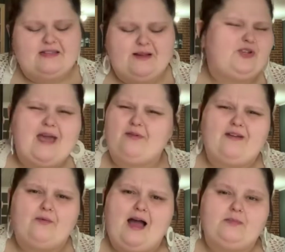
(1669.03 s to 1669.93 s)
Sometimes you can't
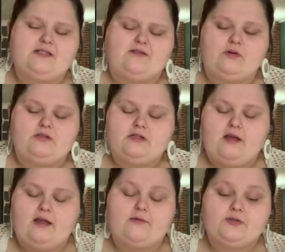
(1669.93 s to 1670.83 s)
prevent what happens in the world,
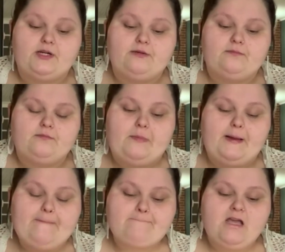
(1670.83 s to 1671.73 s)
and I wish we could,
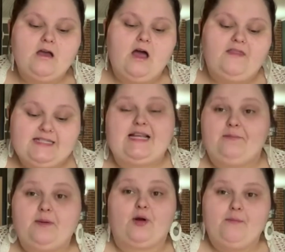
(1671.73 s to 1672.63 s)
but this is a time
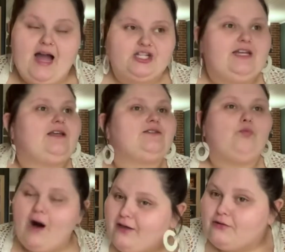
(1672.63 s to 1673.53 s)
to be more compassionate. It is
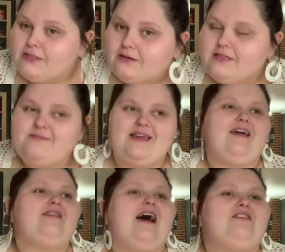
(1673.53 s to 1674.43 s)
wild to
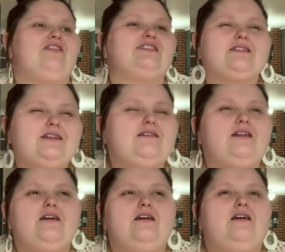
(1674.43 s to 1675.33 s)
me that there are
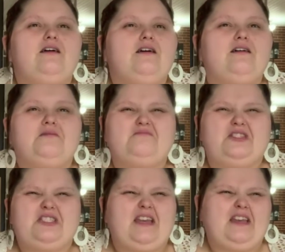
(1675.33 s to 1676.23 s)
still
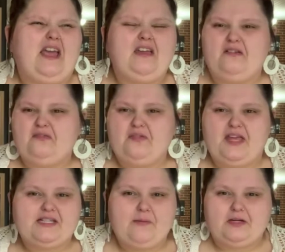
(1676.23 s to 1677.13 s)
just like negative
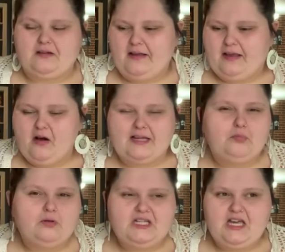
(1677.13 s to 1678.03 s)
things happening online, like online
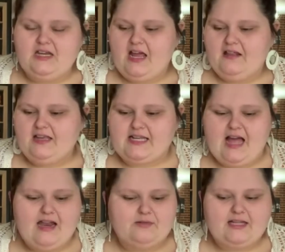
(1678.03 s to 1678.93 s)
bullying and things like
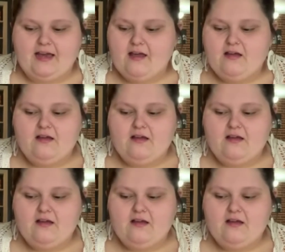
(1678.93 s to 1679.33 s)
that. I'm just like,